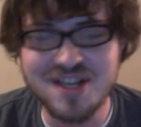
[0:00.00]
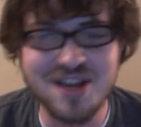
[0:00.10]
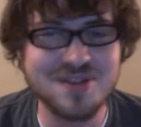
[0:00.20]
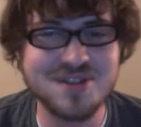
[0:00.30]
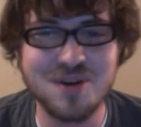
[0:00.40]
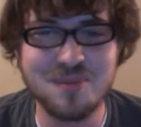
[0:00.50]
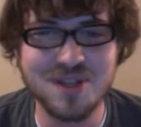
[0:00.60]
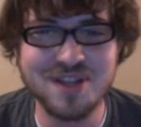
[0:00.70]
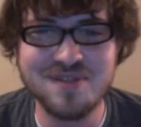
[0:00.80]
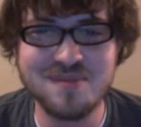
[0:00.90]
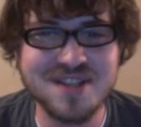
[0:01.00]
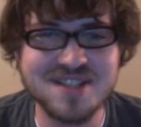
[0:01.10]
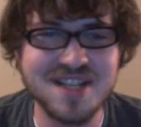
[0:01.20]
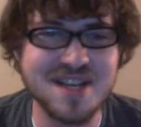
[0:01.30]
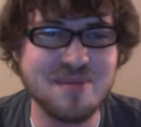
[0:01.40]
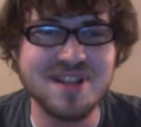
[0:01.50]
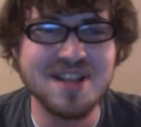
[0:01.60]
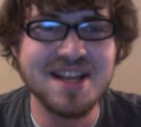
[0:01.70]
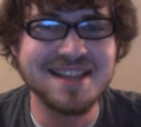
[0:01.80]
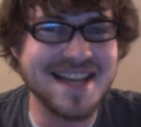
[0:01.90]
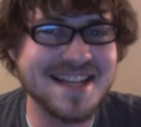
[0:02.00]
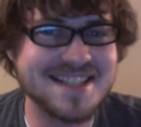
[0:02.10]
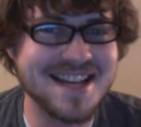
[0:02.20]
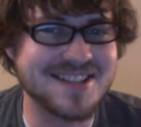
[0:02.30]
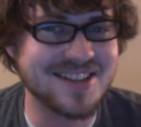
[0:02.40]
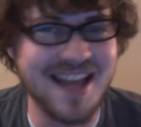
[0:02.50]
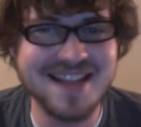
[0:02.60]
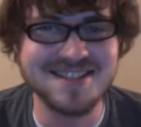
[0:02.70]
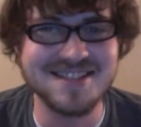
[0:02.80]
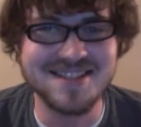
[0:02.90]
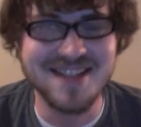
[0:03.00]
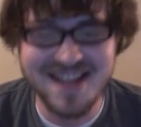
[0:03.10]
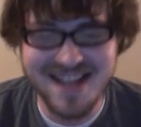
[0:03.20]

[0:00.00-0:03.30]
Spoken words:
The others don't believe him. They say, but Lance has glasses.